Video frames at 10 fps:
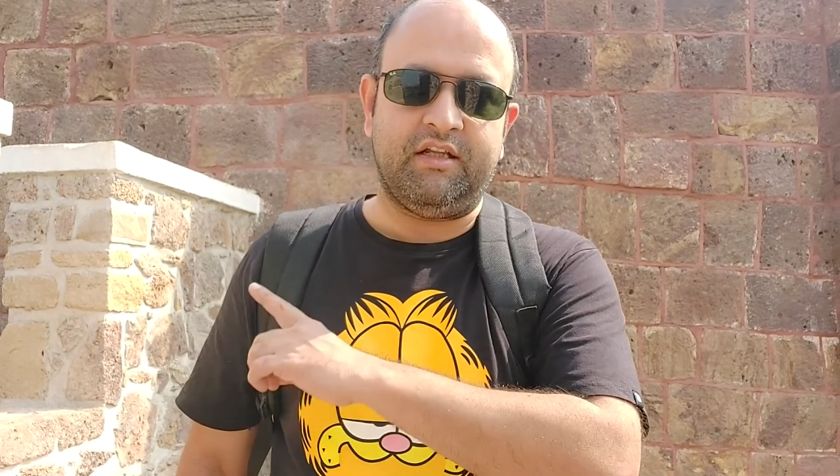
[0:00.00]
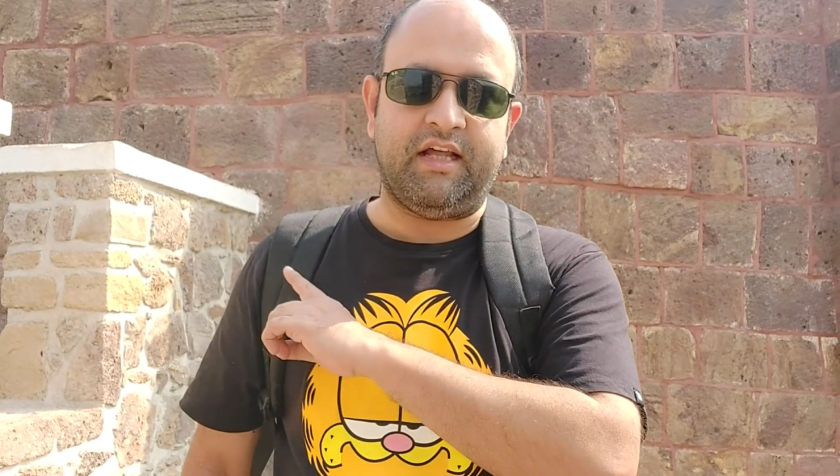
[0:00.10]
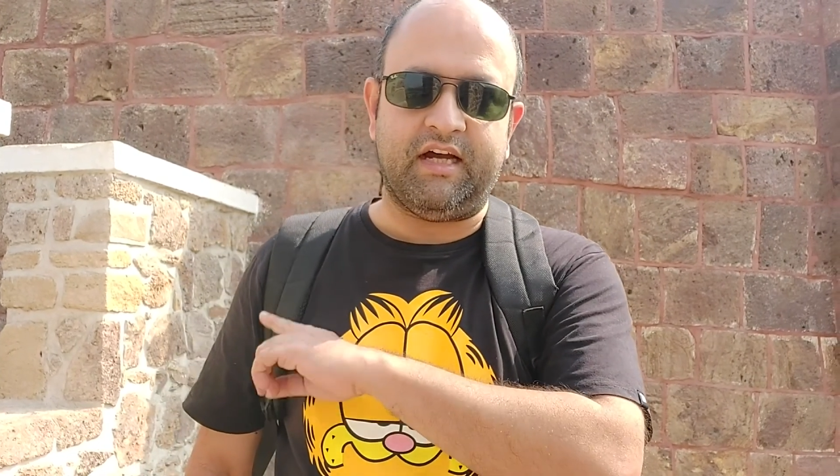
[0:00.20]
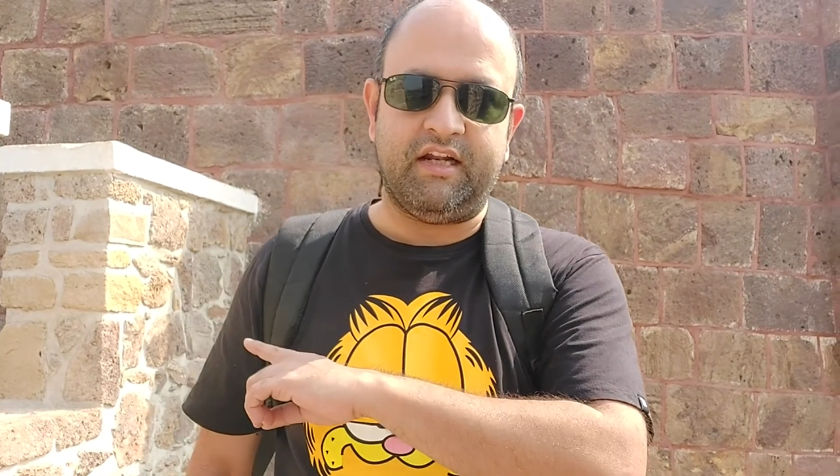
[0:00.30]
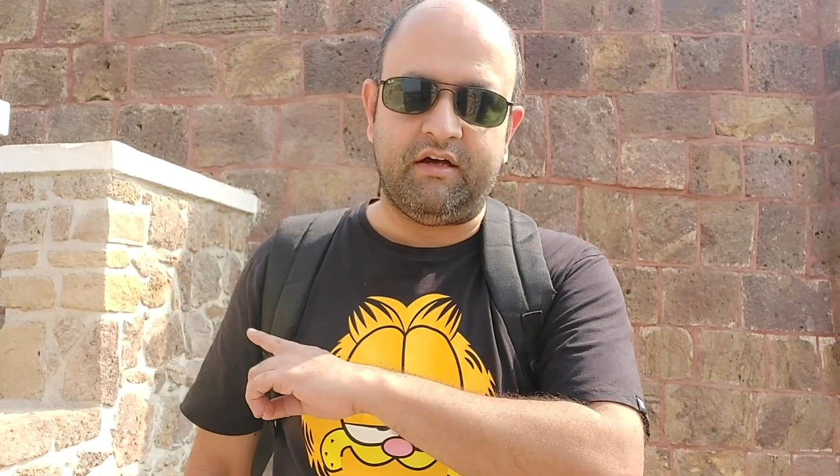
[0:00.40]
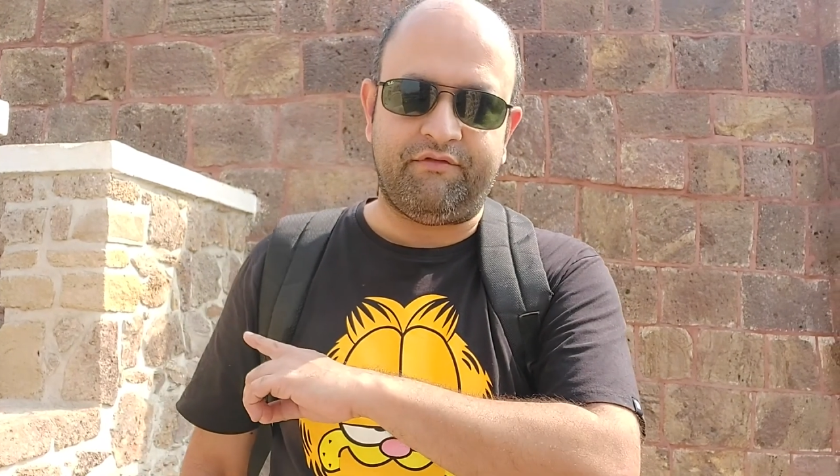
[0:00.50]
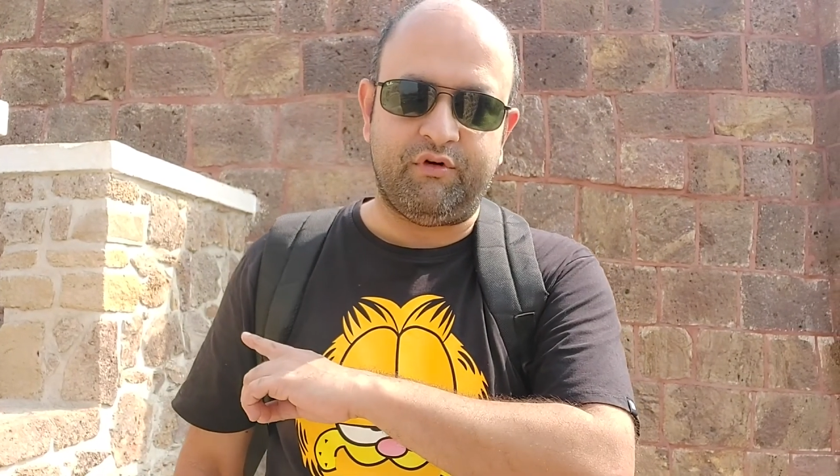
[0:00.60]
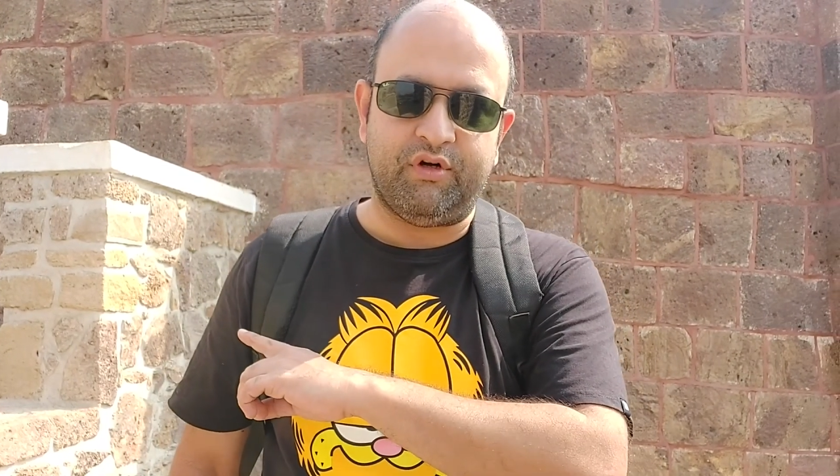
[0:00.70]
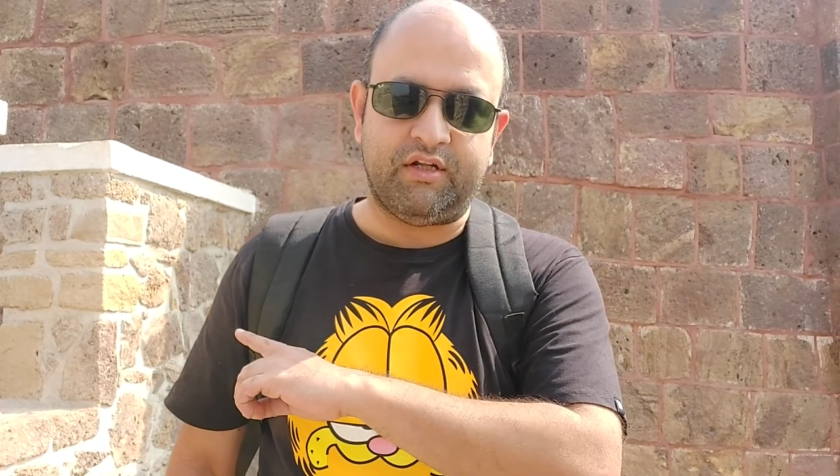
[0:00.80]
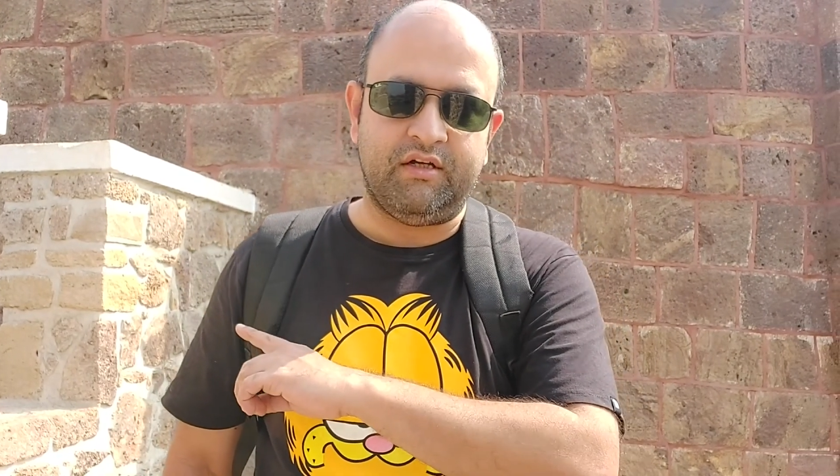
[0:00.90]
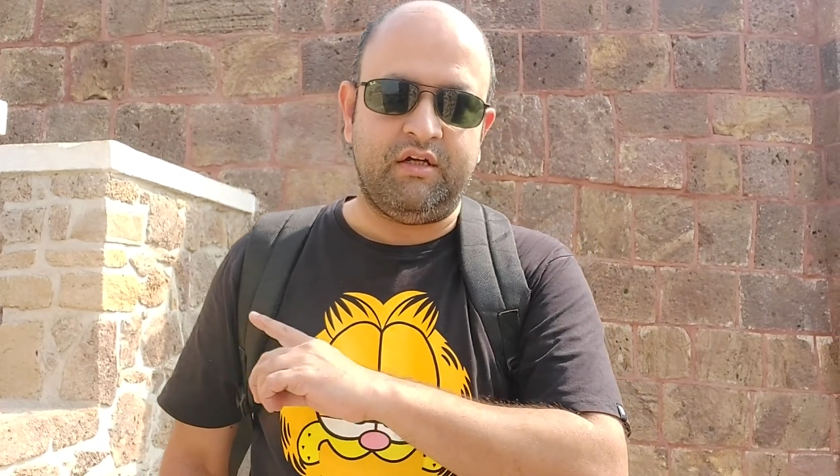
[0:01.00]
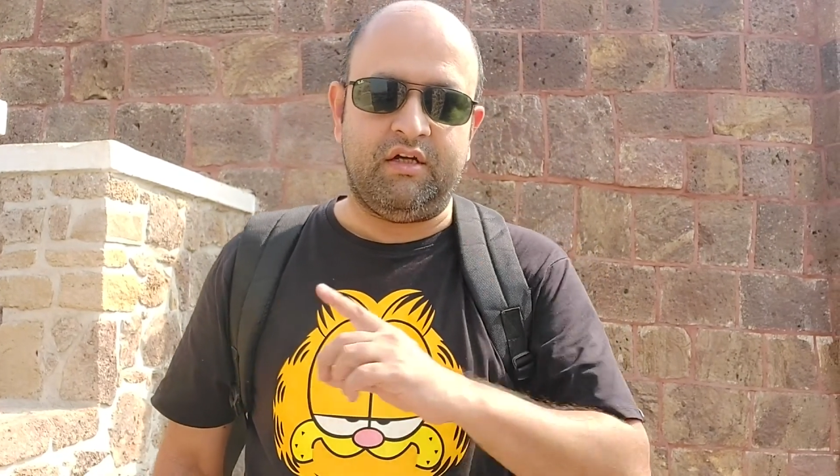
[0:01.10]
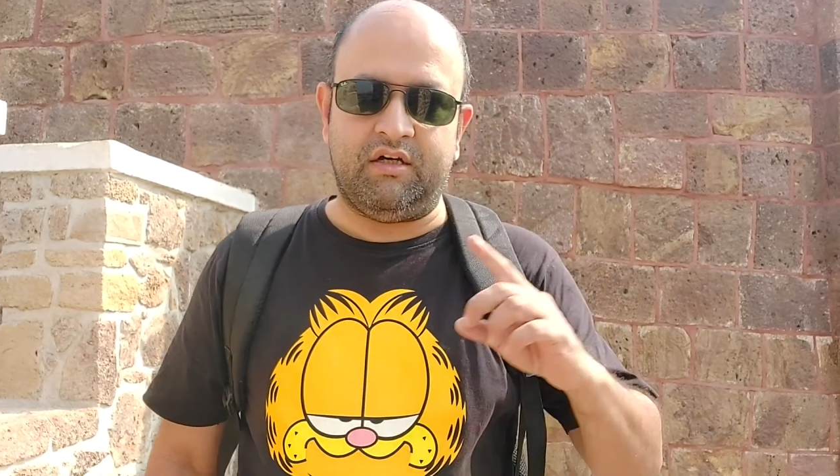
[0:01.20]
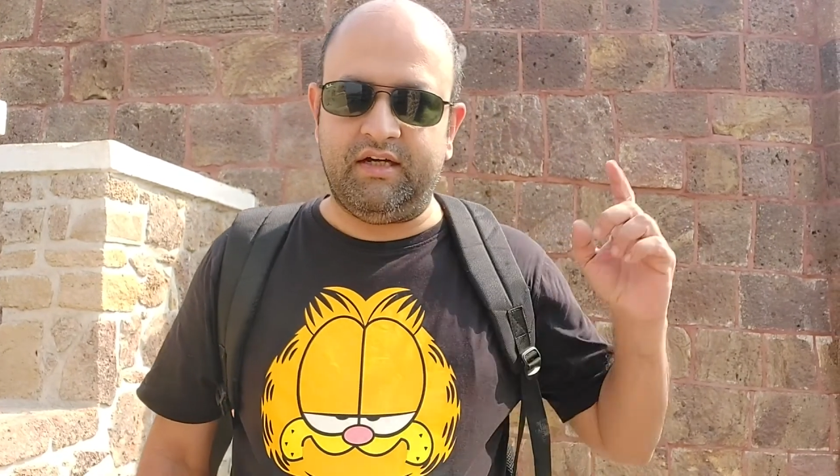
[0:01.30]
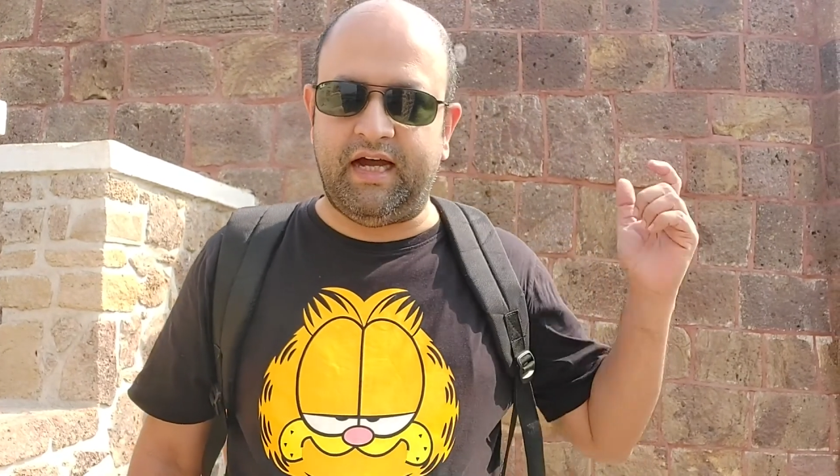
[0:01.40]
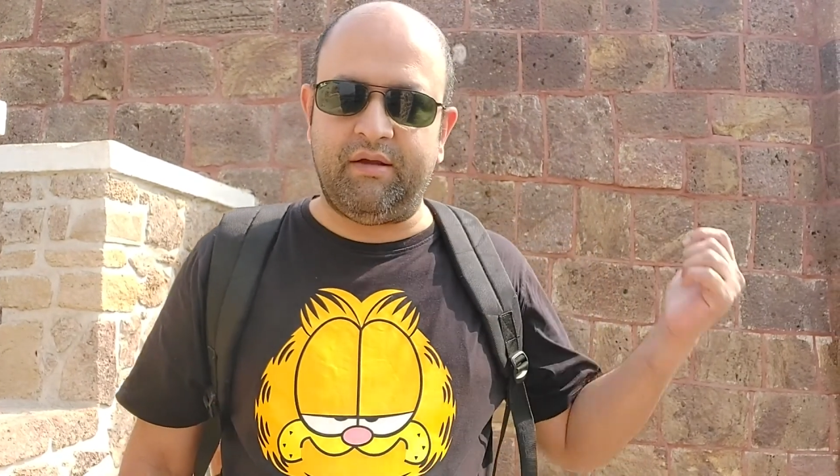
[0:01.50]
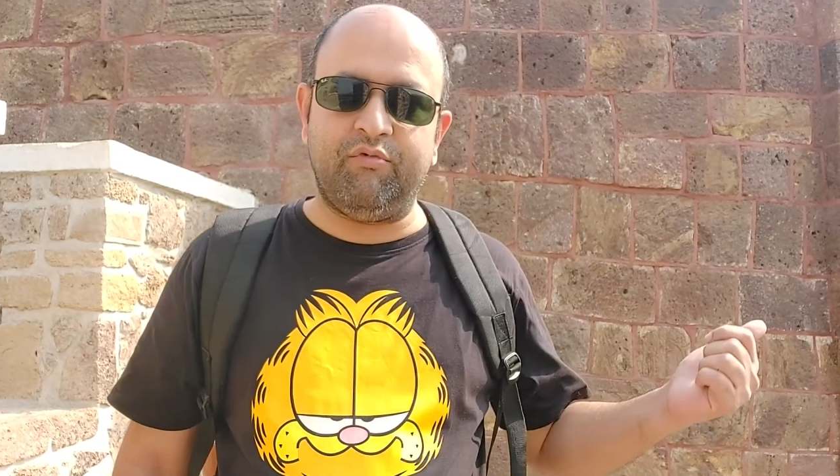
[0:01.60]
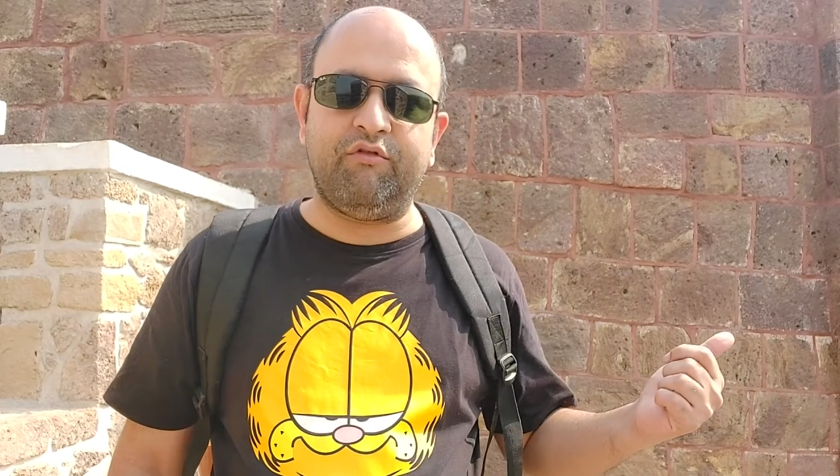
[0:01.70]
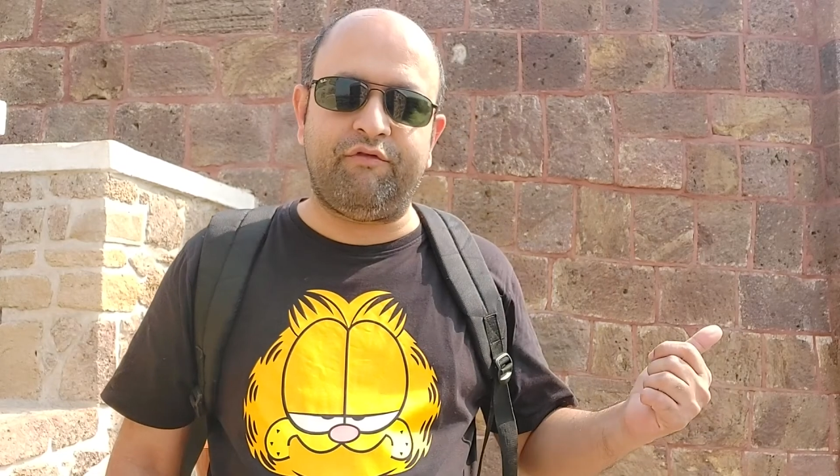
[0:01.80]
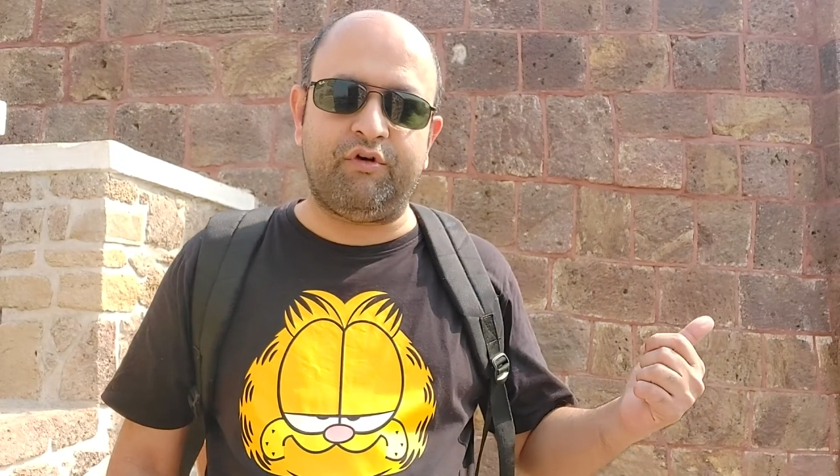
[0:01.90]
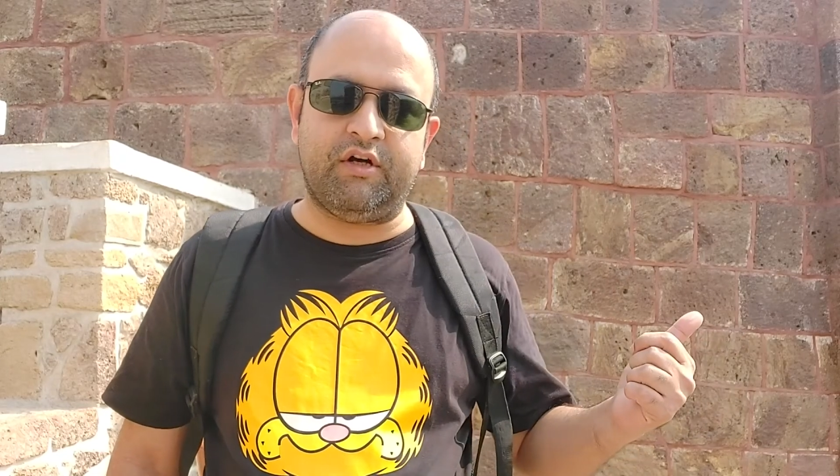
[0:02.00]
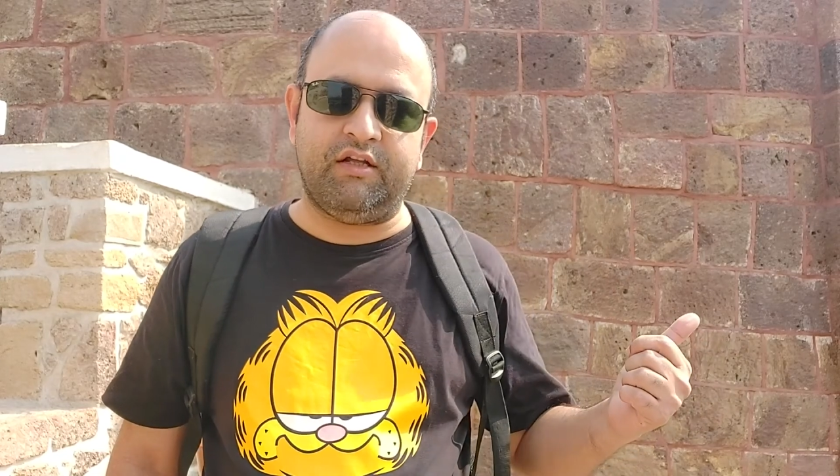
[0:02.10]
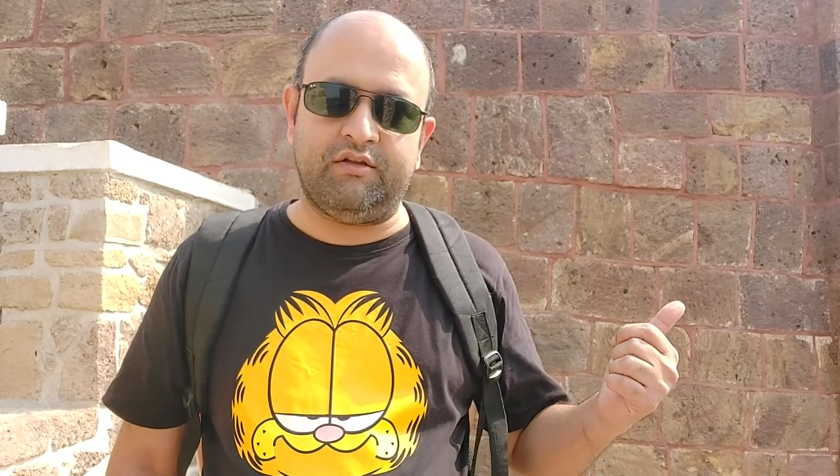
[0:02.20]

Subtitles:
Nagla Fort, Gaimukh Fort.